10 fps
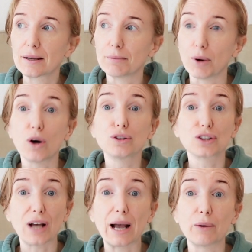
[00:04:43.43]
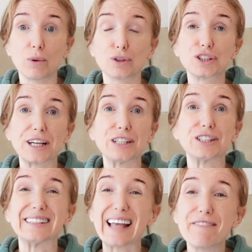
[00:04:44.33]
But also what
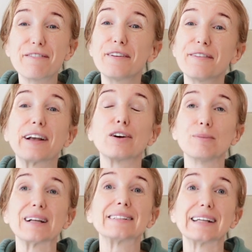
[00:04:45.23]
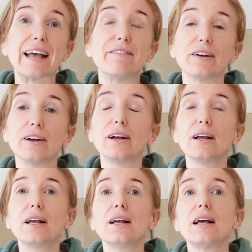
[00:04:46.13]
changes everything coming together
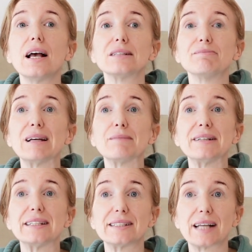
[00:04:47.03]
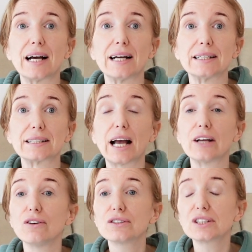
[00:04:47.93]
has made me decide. I
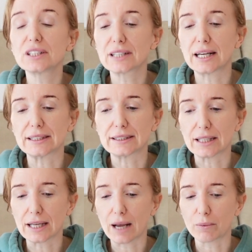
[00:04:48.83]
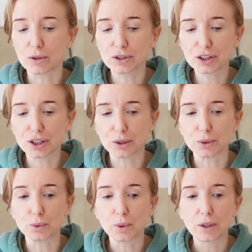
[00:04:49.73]
also decided that I want to